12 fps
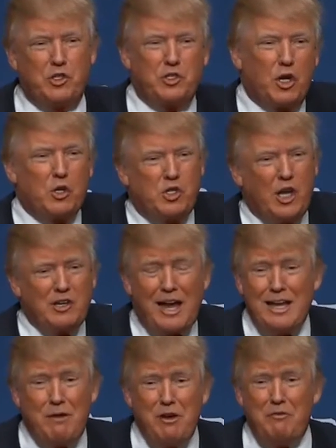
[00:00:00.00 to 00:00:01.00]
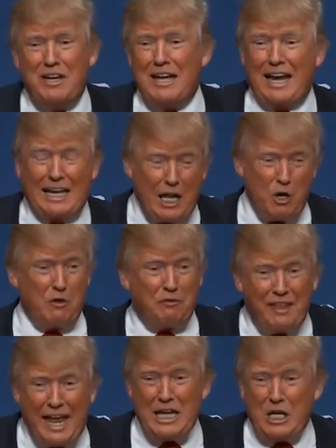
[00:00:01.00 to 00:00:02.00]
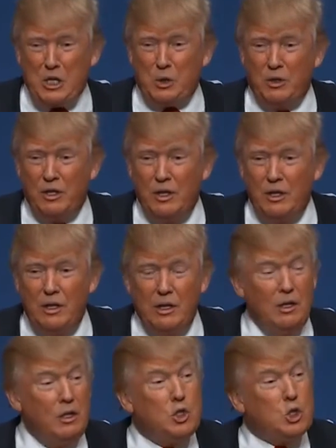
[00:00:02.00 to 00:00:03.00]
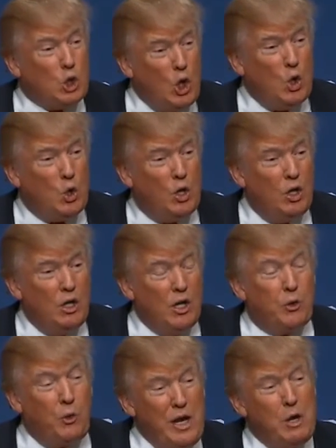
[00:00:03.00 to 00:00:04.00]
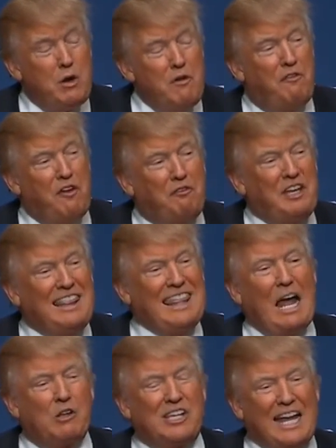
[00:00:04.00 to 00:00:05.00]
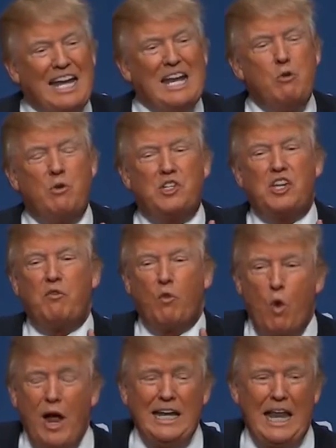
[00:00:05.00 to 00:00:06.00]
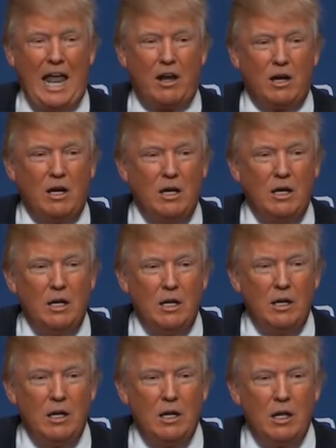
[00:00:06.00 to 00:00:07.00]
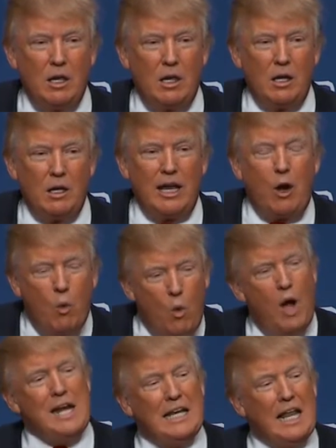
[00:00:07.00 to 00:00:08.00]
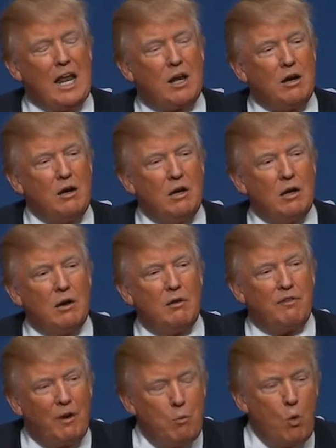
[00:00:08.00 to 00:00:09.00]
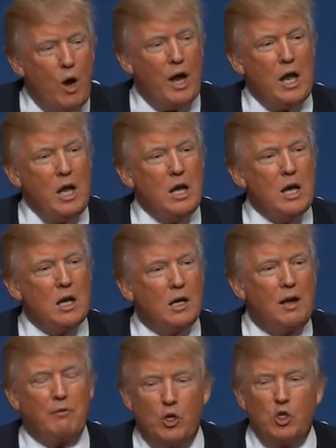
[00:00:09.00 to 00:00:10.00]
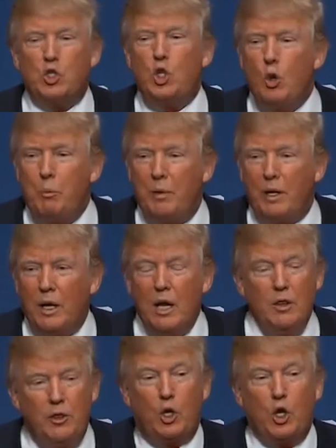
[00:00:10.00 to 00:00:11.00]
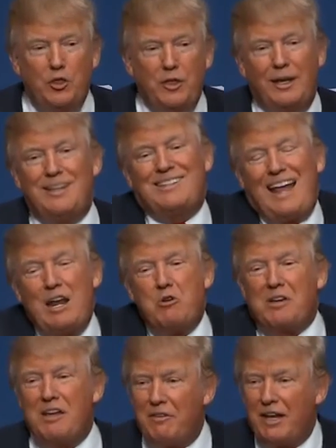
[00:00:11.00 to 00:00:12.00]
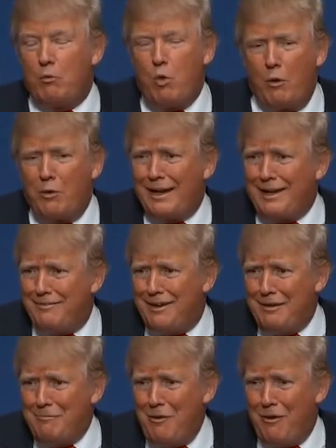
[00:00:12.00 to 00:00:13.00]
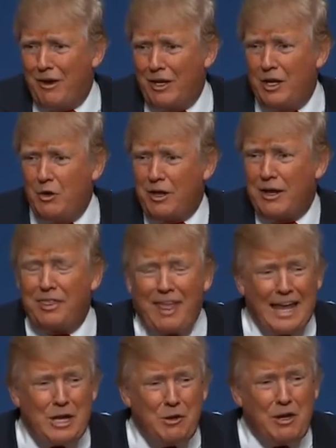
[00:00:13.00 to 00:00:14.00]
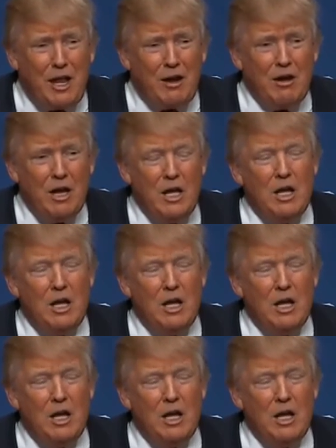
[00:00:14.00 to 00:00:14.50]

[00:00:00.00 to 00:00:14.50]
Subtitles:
Association. I never even got a letter of thank you. It's true. $350,000. I didn't receive one letter, not one letter from one governor. Stupid. The good thing is I don't give any. Why would I give any more? You don't get a thank you letter?